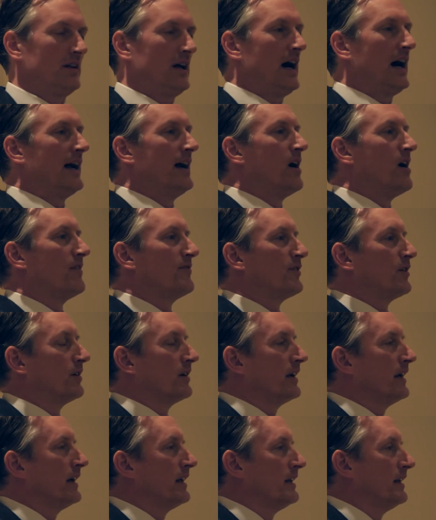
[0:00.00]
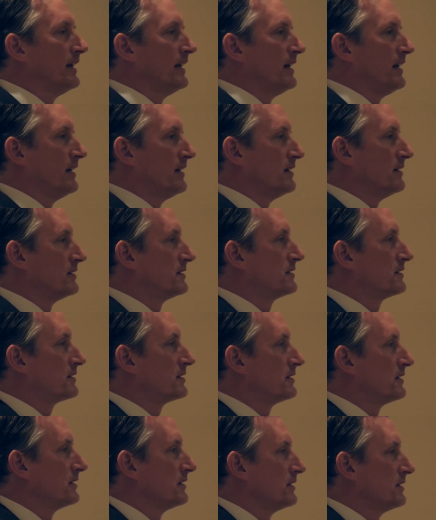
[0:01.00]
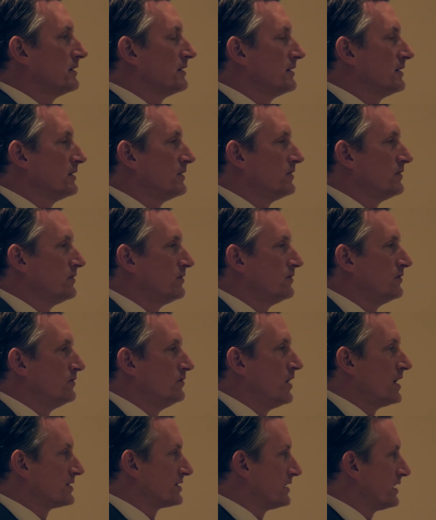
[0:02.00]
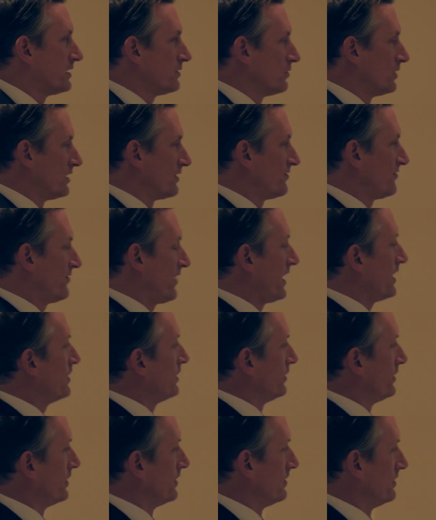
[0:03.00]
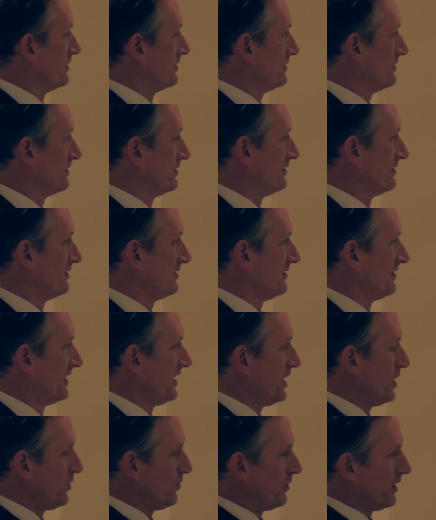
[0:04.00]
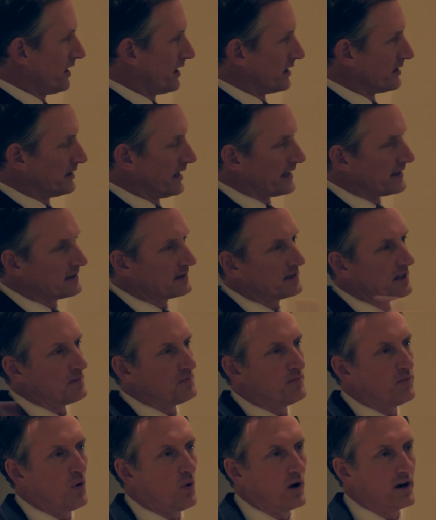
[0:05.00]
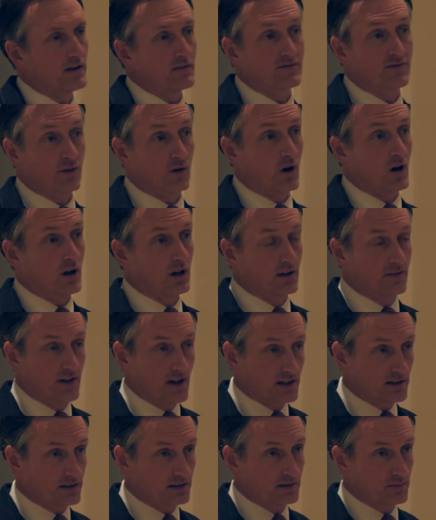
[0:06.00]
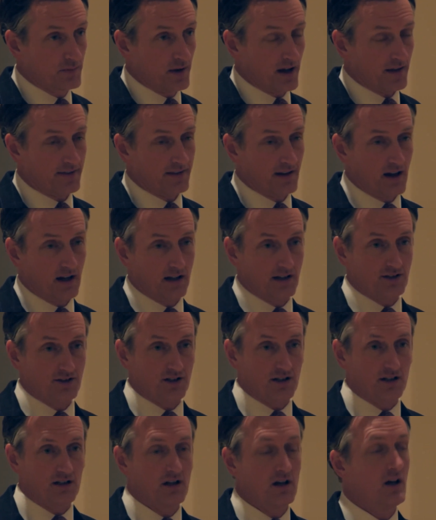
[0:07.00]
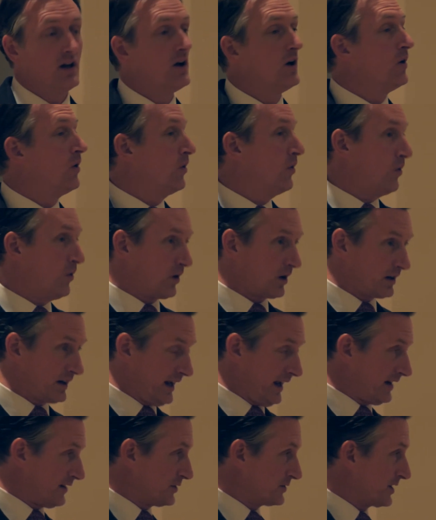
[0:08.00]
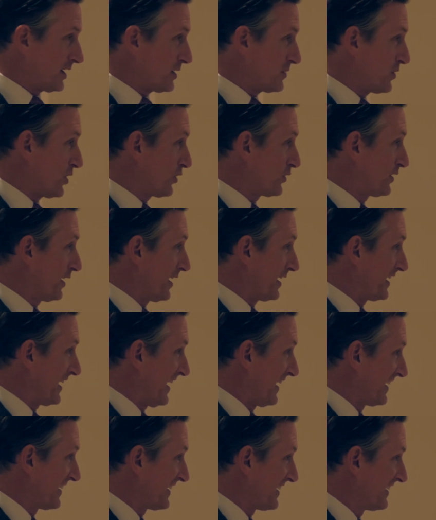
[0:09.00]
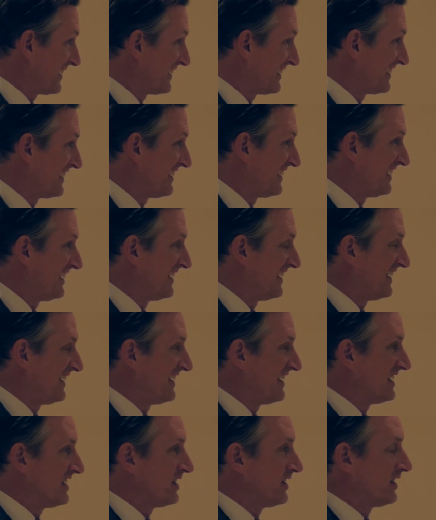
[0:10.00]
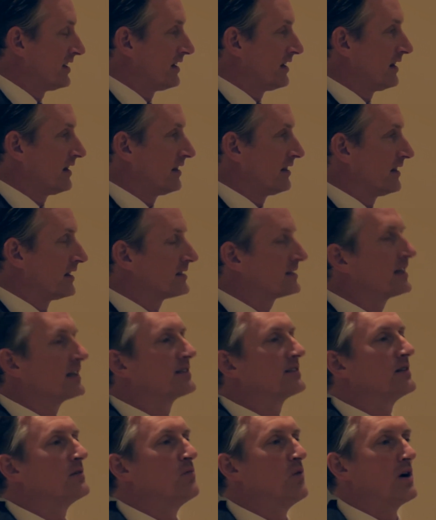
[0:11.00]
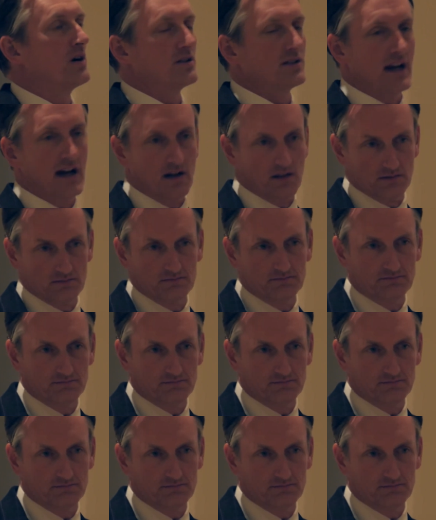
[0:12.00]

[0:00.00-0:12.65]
I offer it is resonant with failure, because at some point for all of us, pathology or candles on a birthday cake, the system wears out.